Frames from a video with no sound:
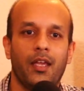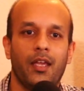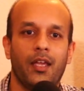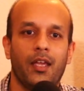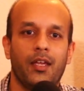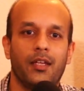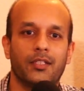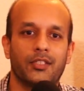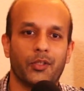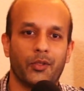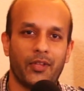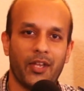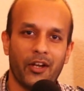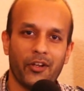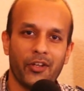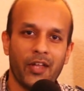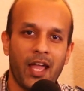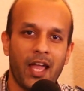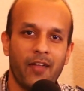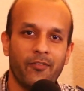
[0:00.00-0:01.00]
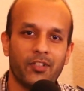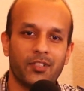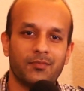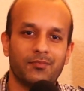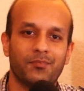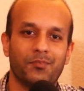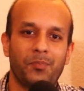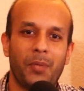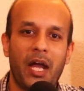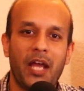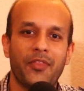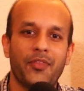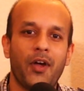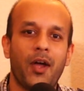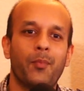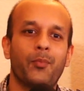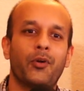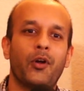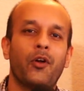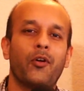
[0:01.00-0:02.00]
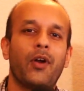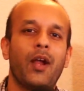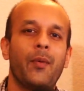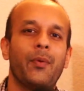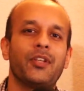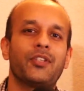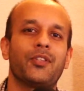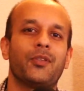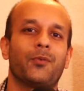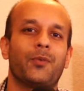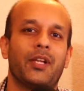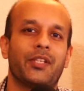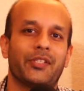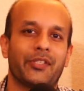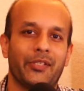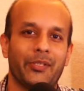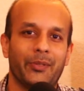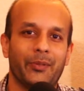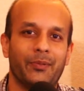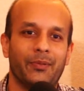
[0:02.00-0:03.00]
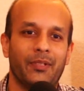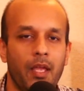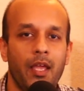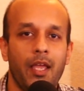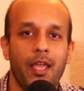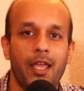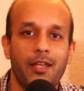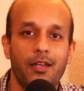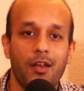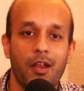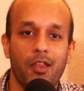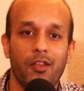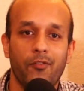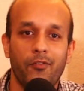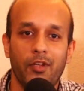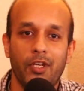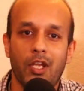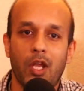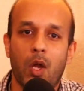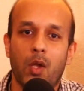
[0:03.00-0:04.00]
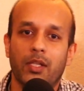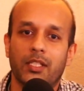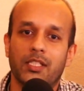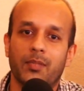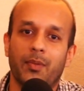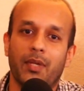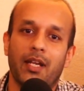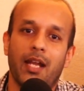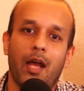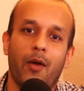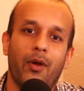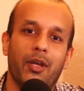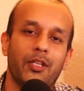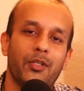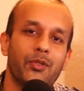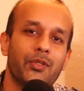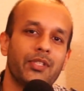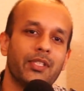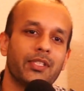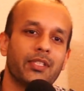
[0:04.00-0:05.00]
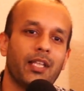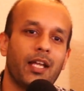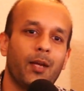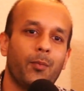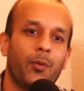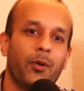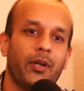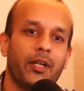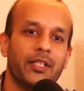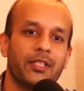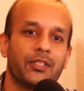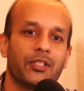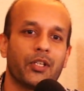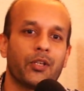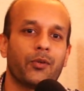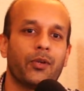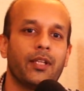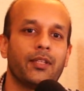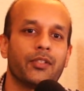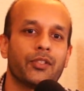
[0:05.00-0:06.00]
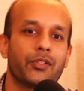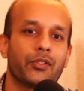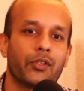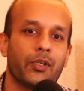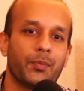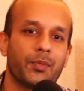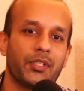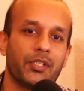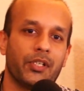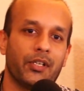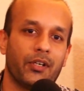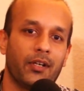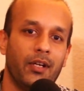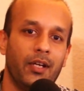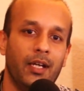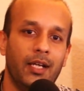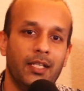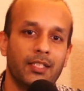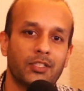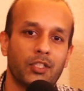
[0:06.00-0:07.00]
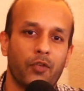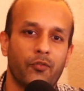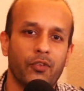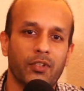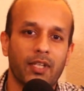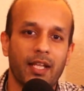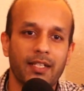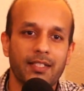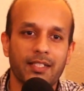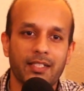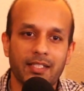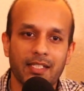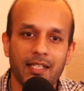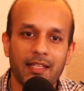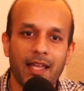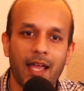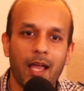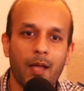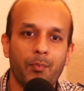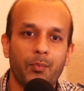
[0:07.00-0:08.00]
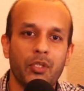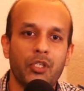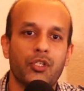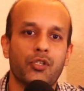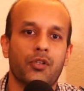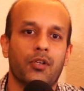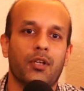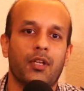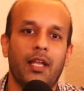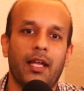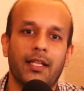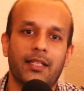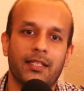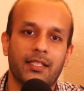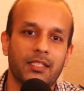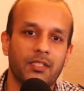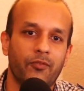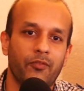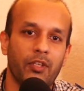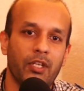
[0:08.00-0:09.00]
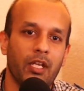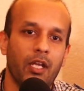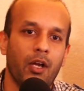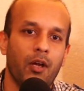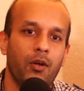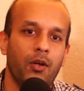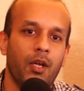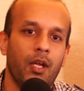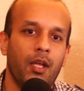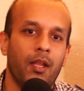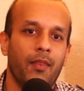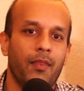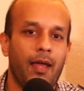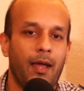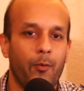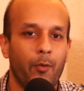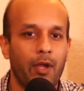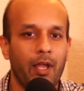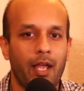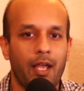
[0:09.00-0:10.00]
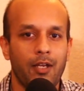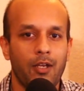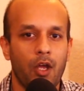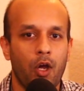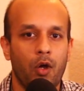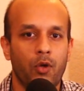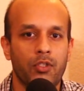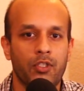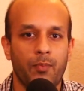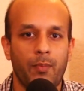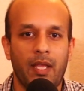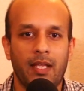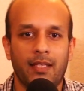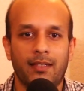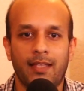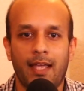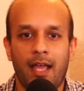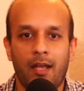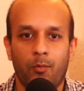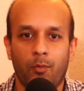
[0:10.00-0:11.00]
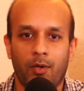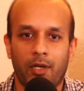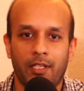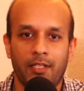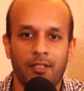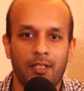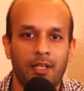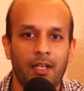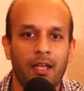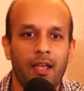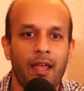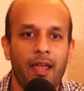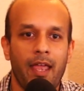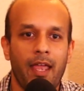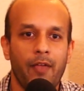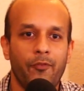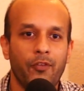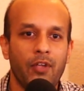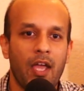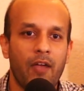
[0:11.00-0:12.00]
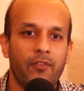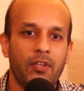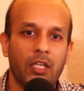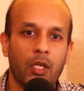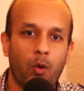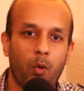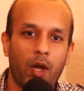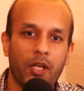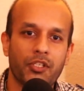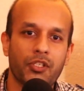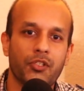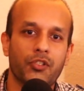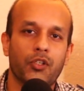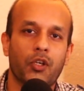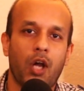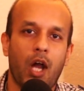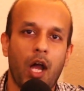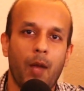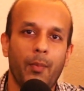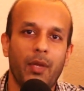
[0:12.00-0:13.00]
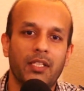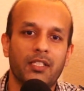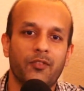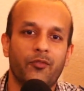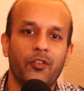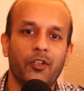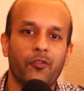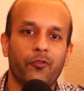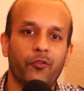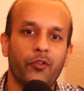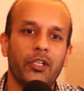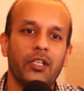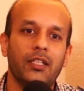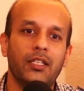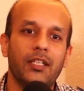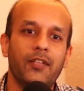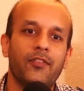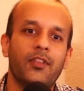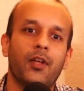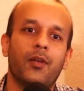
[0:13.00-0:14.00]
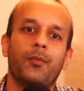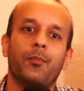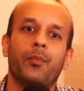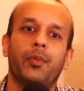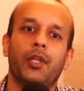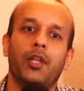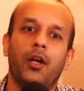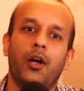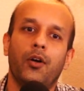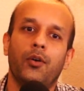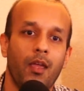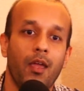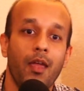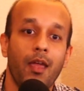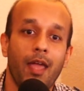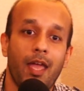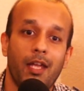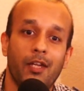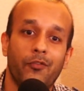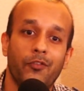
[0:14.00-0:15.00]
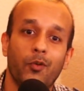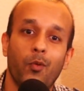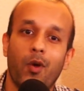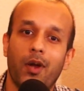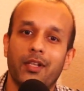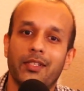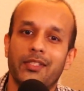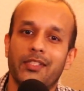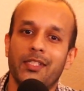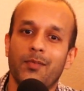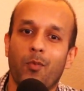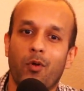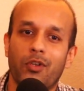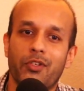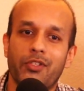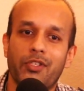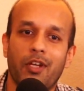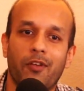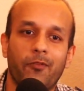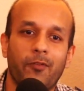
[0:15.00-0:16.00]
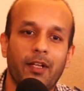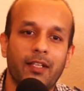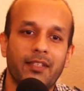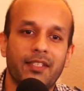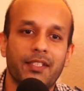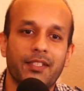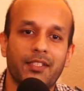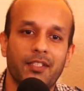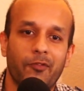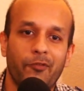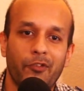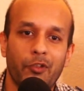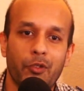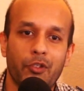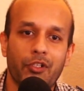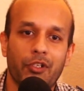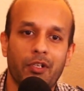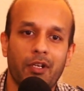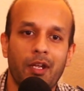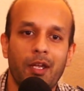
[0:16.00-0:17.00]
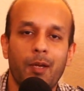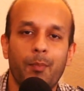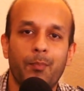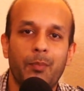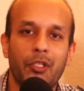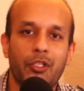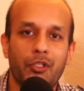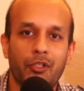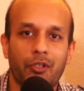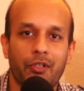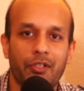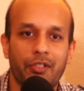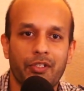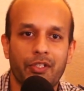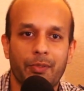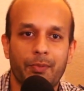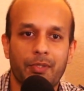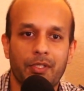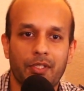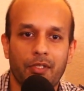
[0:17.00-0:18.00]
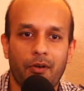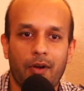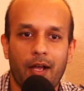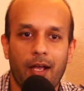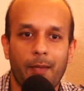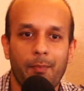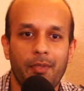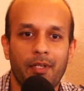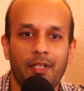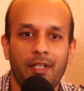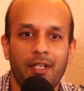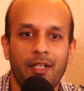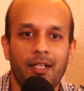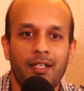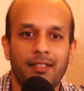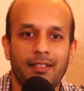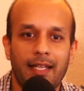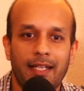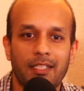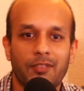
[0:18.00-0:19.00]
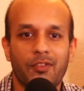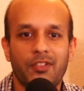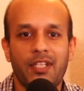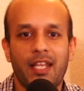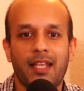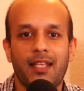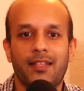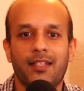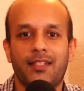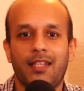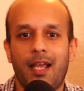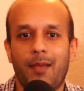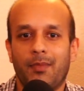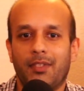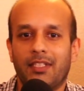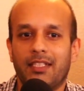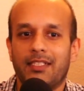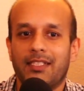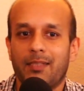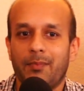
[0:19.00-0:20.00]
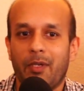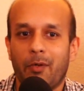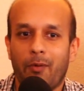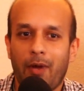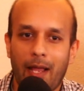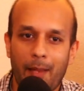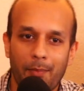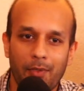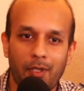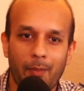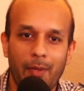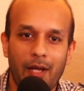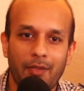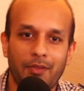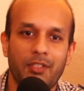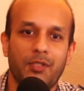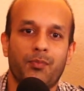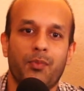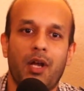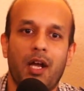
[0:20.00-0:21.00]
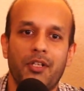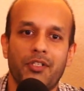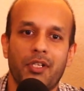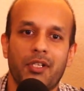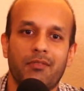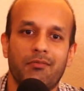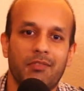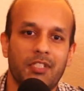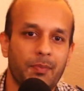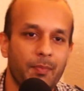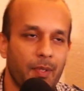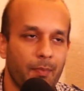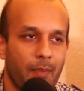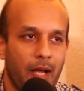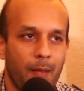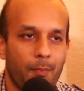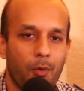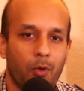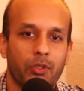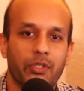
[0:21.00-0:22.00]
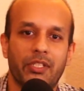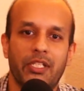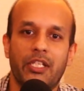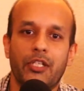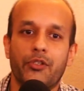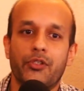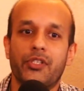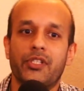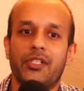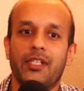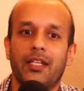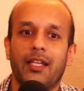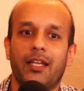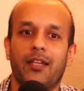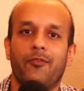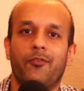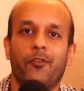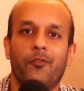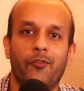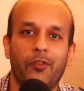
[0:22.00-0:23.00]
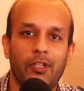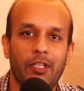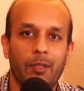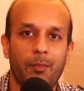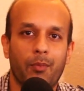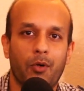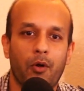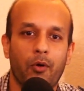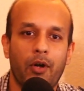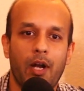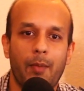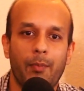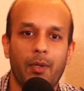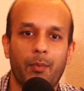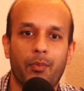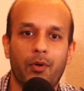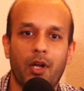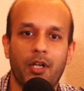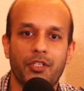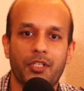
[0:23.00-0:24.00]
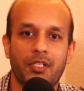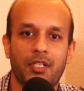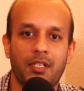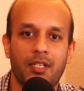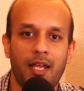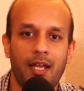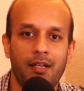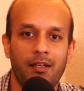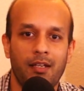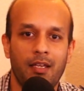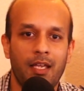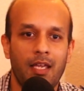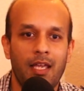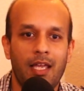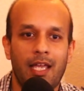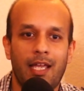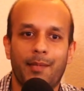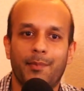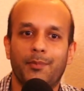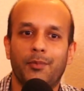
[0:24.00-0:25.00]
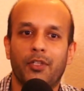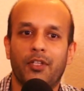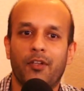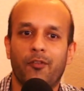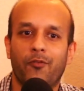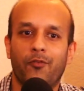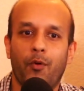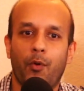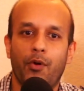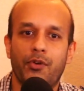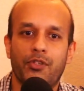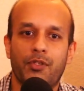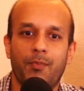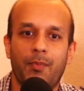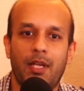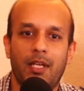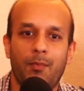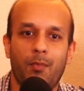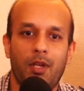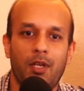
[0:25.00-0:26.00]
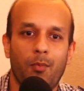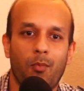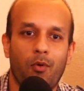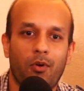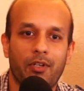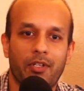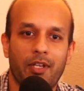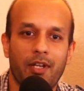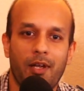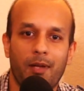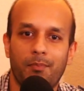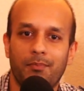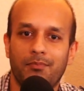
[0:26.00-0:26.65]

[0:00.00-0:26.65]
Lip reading: So there you have it, Python programming to the rescue. In another video, I'll explain how I use these libraries to create the scripts here. So if you'd like to see that, be sure to like this video. That way I know to make that one. If you have any questions or comments, feel free to leave them below. And if you want to see more stuff like this in the future, be sure to subscribe. Thanks for taking the time to listen me ramble about this project. It's been my most interesting and fulfilling programming project to date, and I'm looking forward to many, many more to come.